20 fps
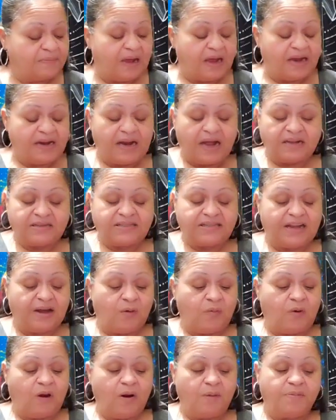might not say
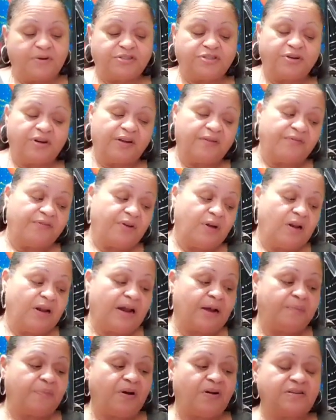a word but you can feel
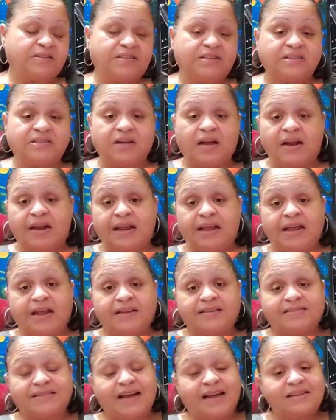that person's
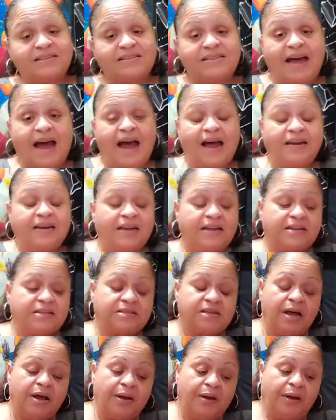unease that
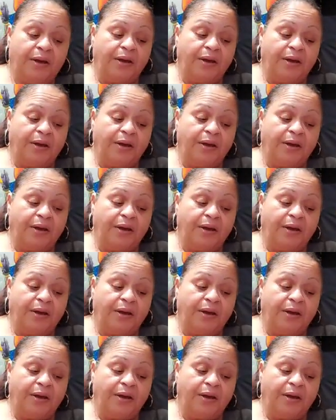sadness